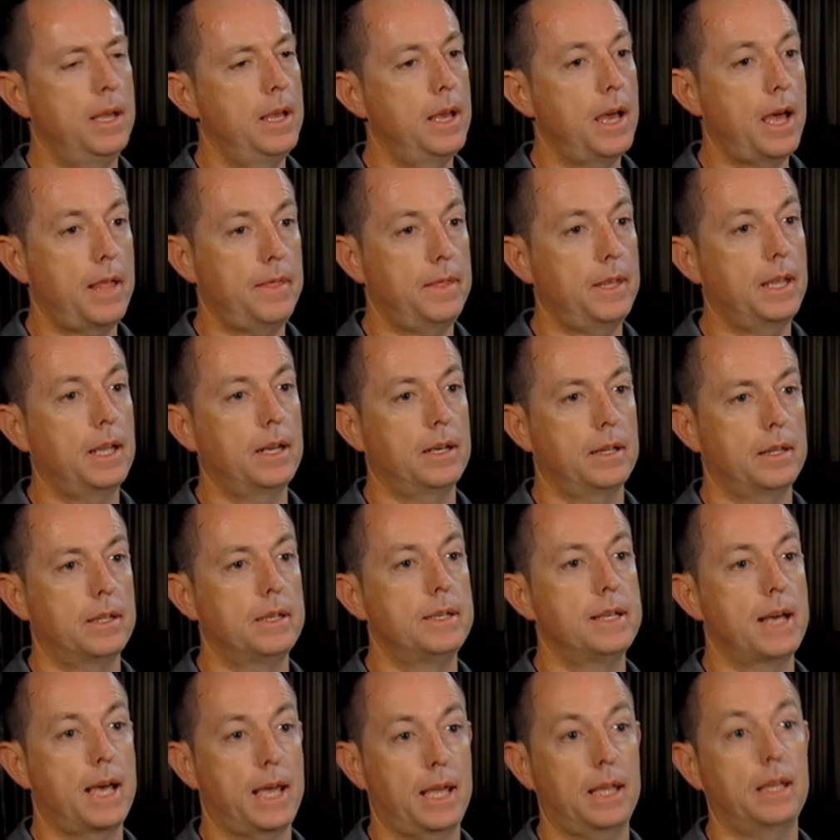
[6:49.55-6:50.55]
at the end of the
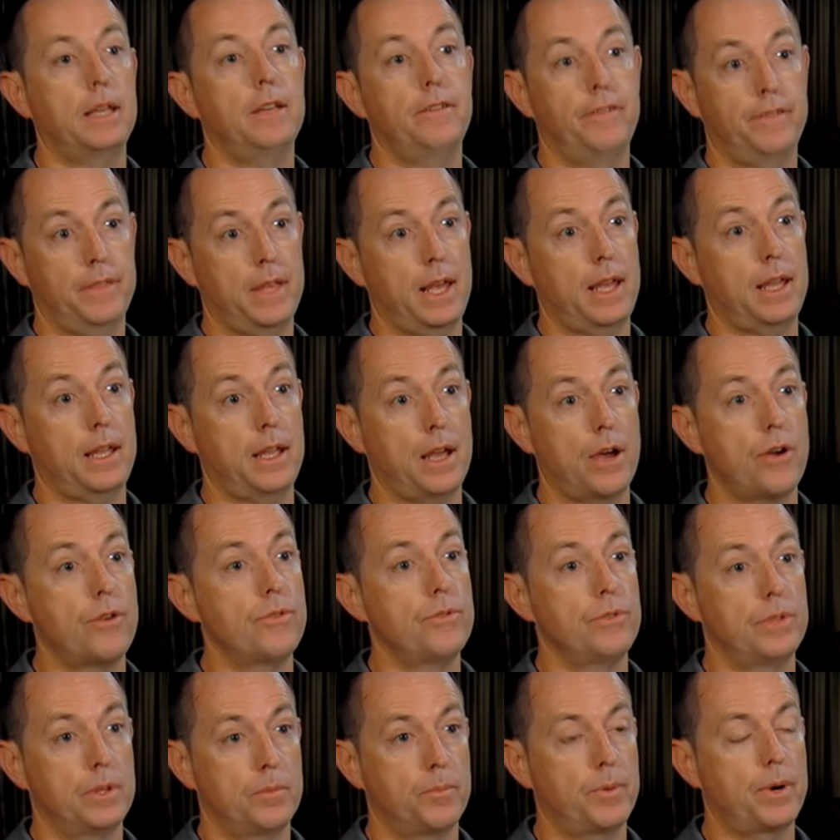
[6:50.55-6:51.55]
day if they
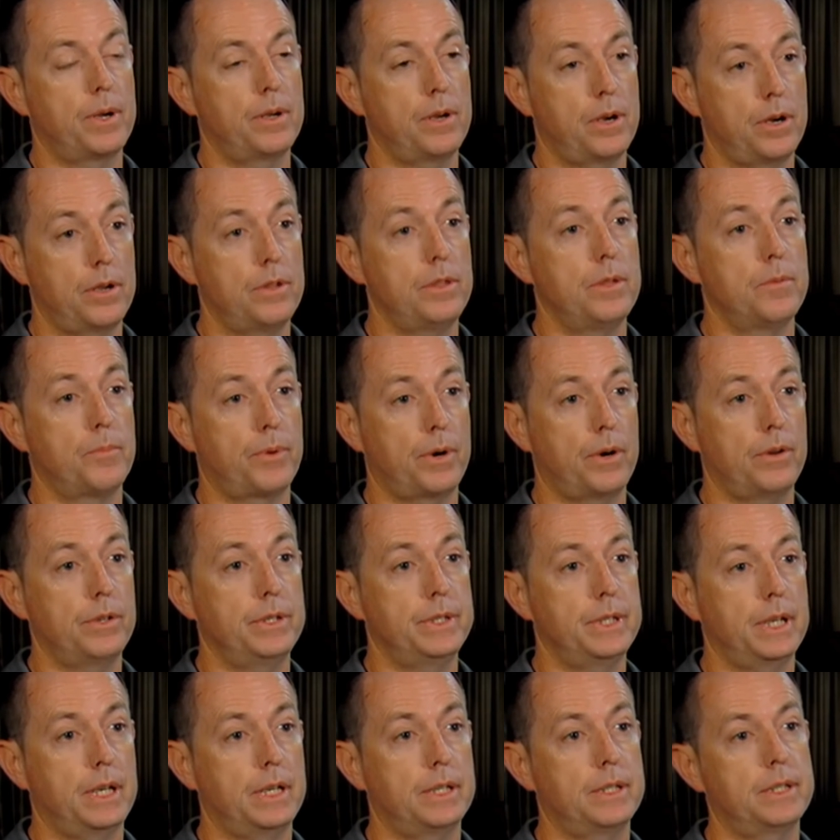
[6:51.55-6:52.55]
own the
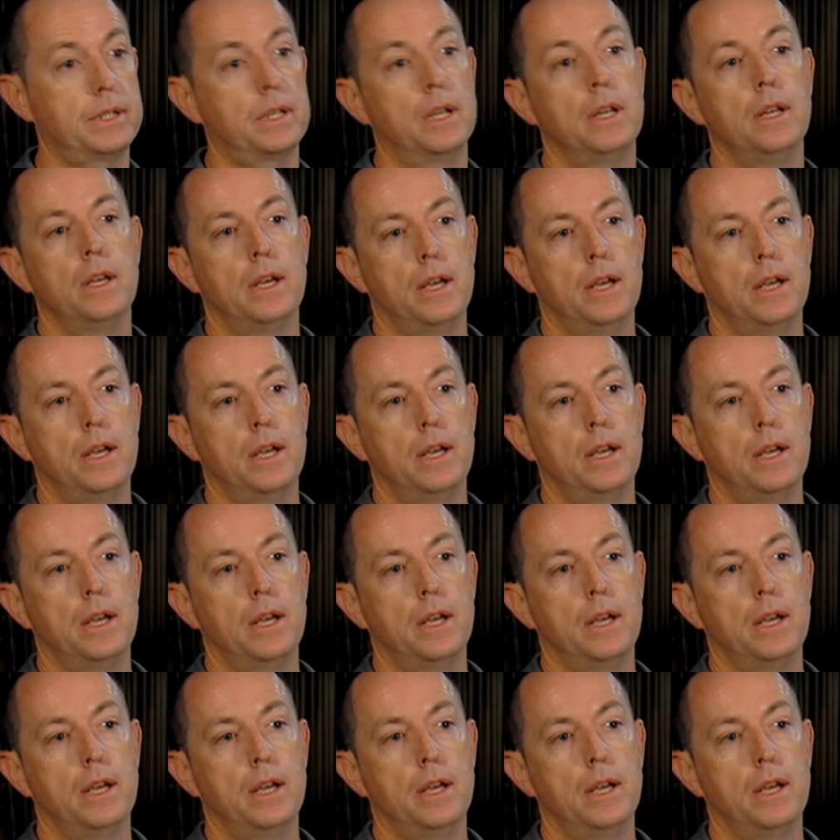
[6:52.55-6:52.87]
process